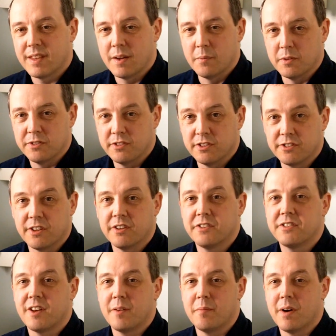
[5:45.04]
That was the
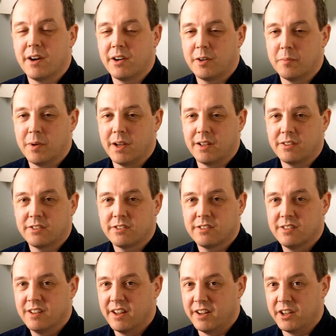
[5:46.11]
Sonosite MicroMaxx,
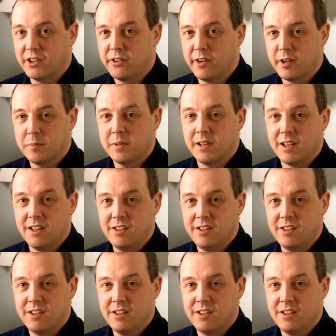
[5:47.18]
an incredibly